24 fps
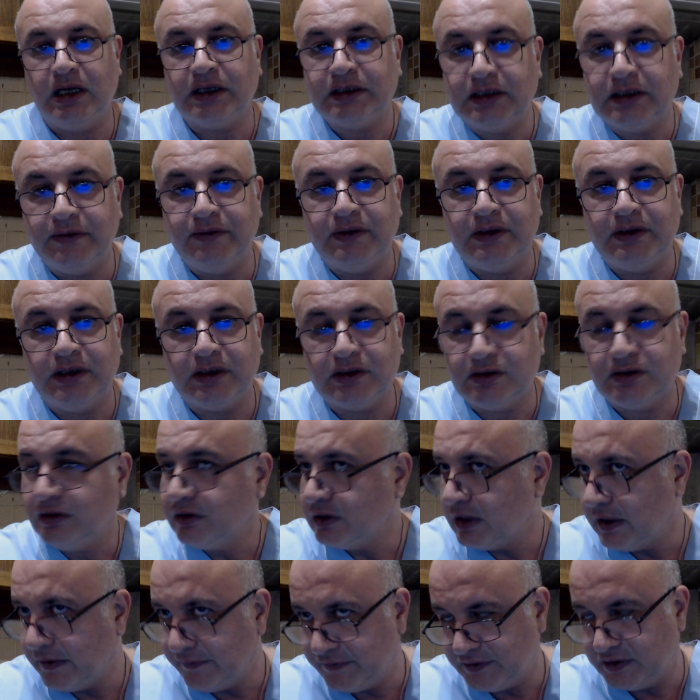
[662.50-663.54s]
activity, so
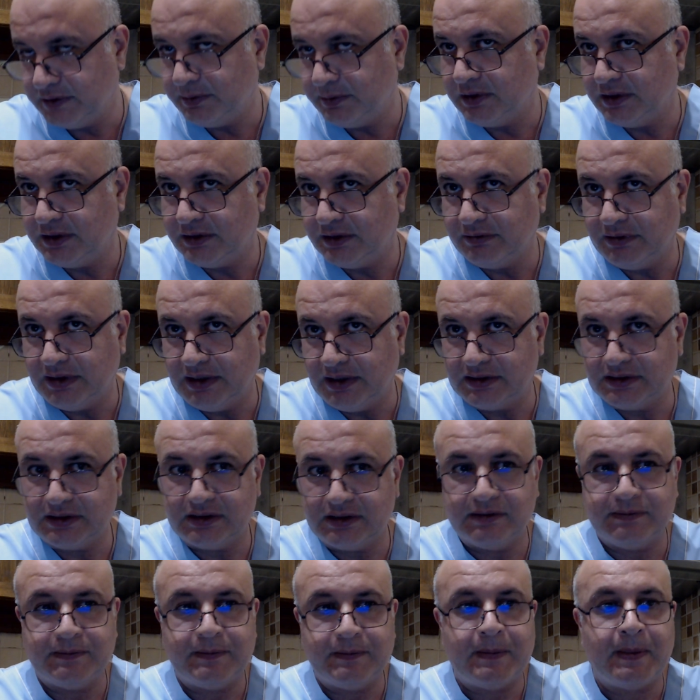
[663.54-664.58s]
comfortable at
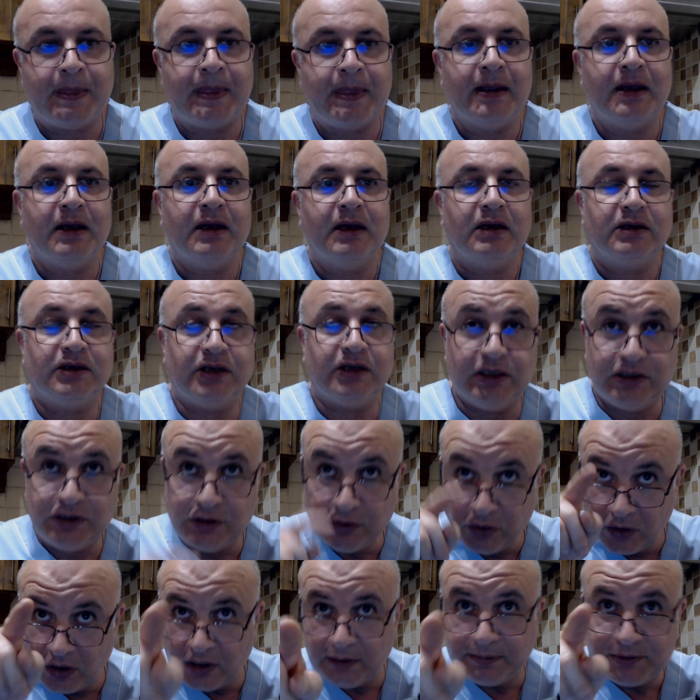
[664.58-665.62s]
rest. So it's
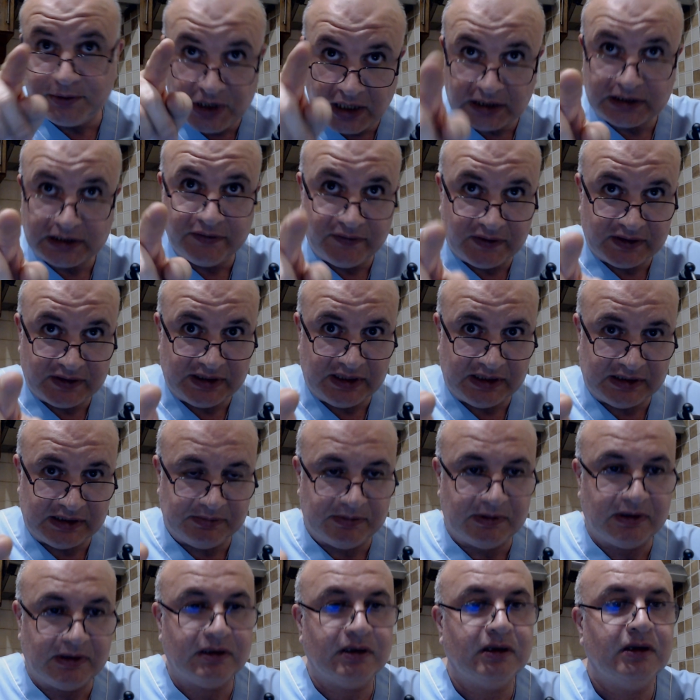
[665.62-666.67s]
your objective
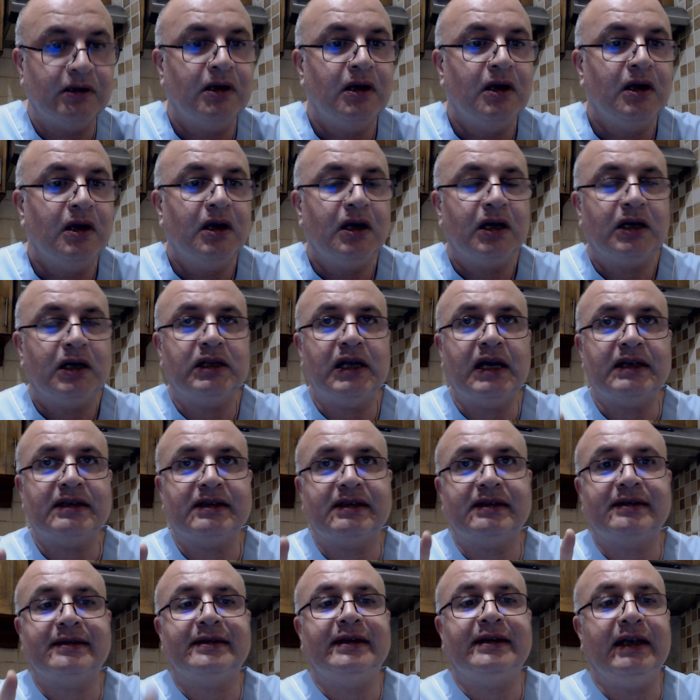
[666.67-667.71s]
assessment. Class
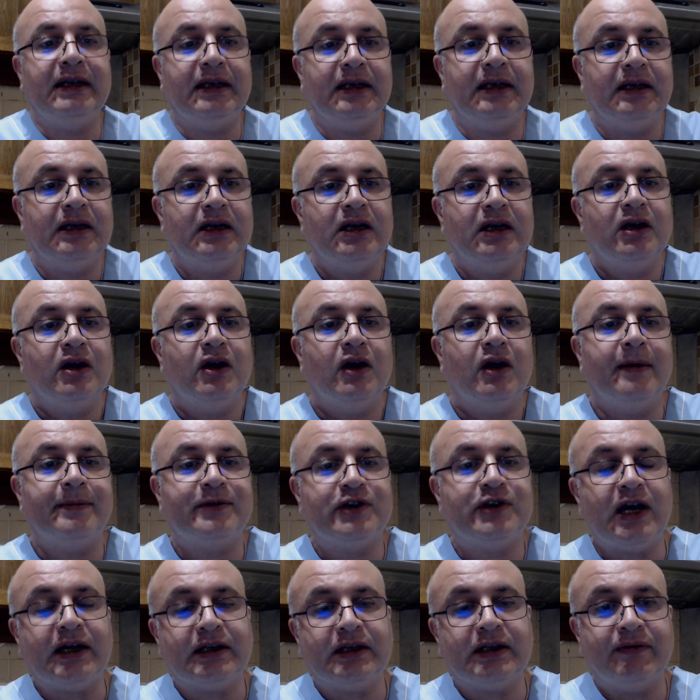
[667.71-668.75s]
C,
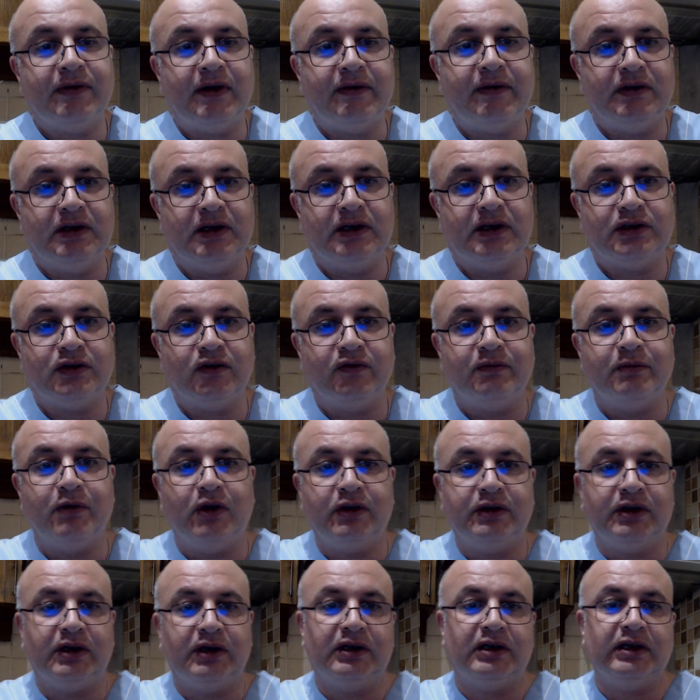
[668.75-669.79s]
objective evidence of
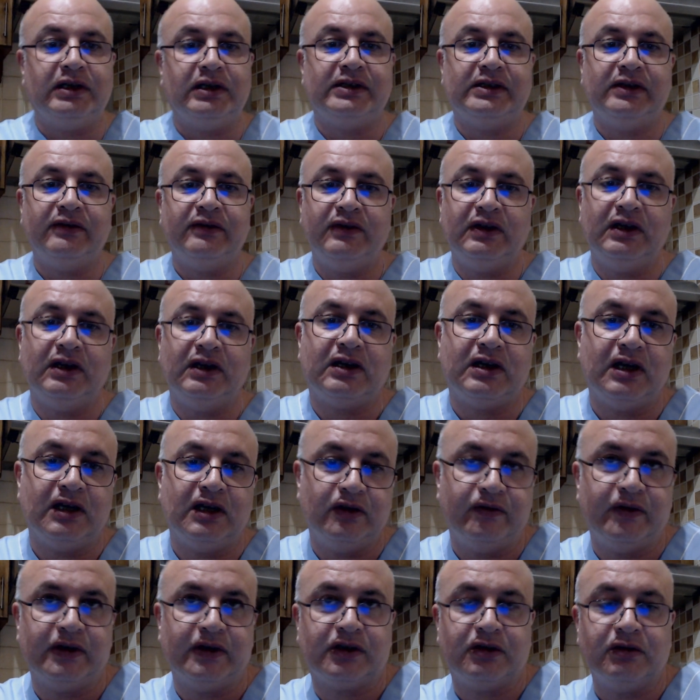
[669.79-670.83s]
moderately severe
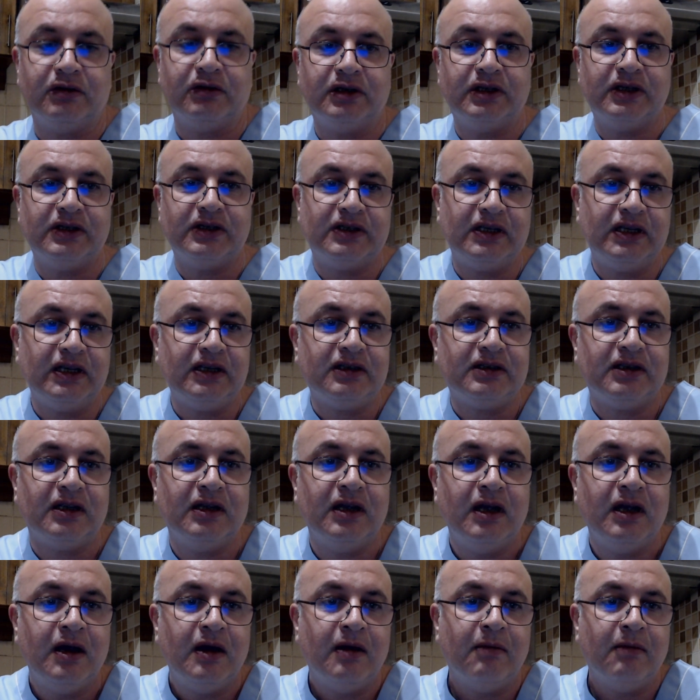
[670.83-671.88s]
cardiovascular disease,
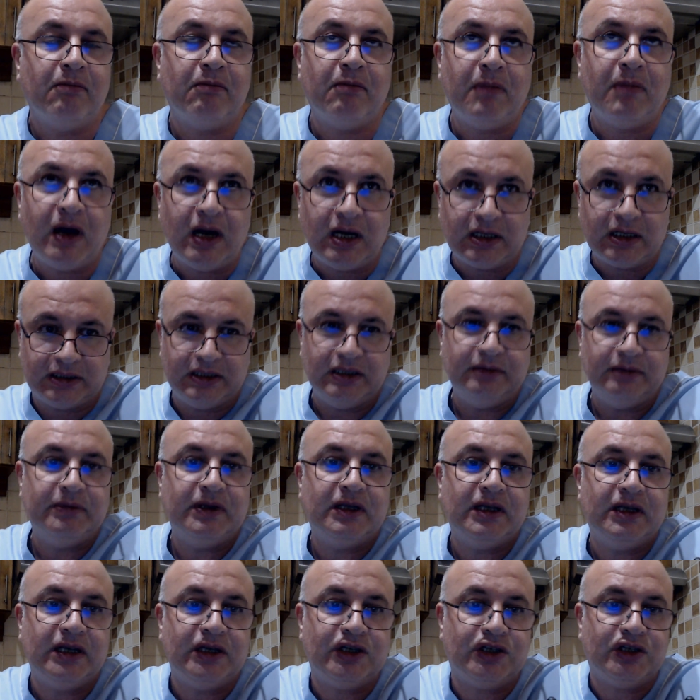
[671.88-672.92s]
marked
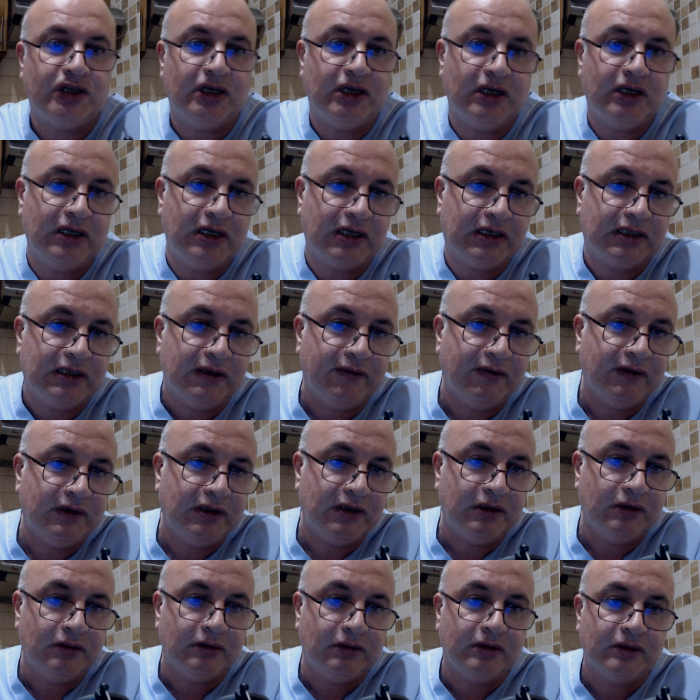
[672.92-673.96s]
limitation in
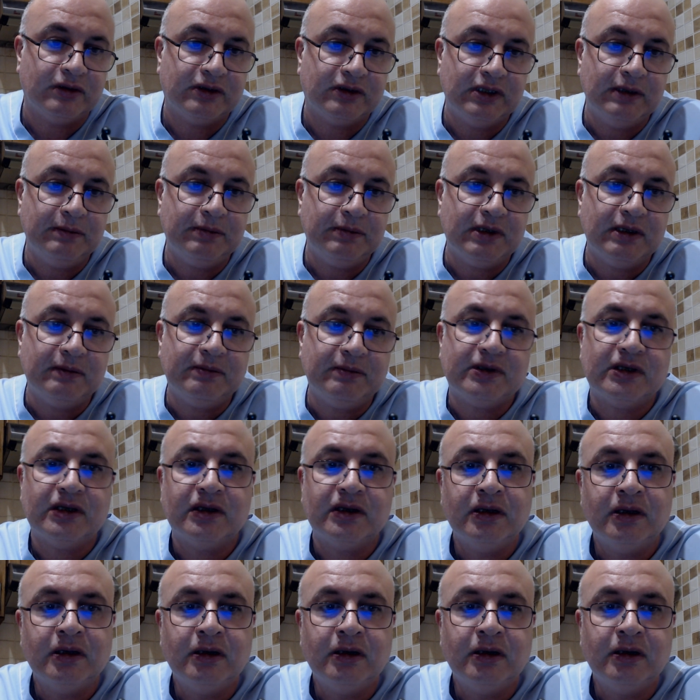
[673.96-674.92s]
activity due to symptoms,